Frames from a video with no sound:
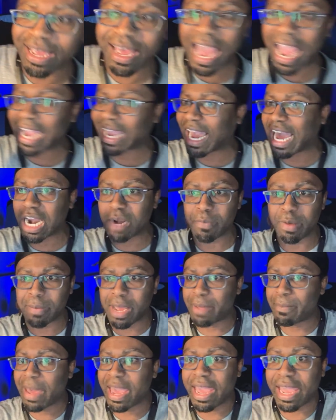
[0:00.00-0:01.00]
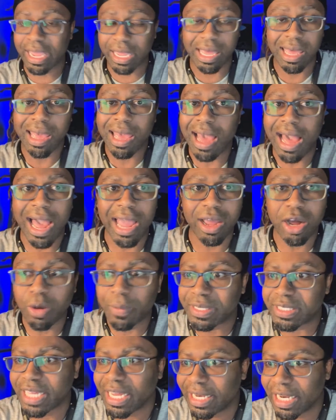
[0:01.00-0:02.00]
I got them in my bag. I
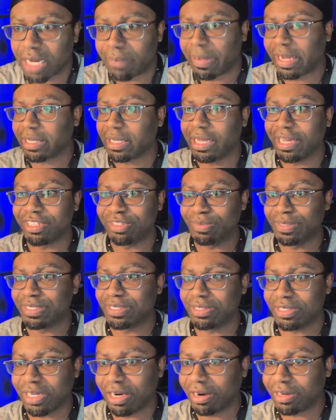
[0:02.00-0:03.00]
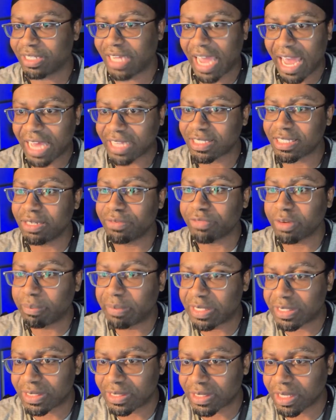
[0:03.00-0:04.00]
always hand out my clients business cards. I ask them for
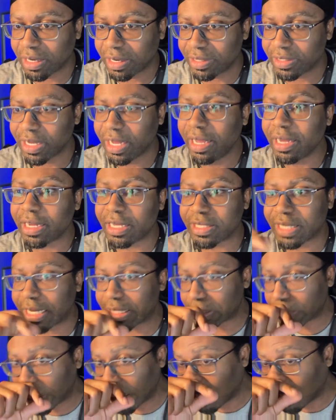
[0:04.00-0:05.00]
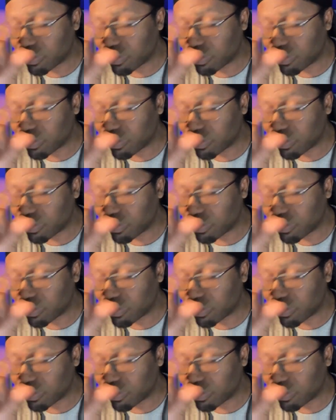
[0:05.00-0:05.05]
business cards, because guess what?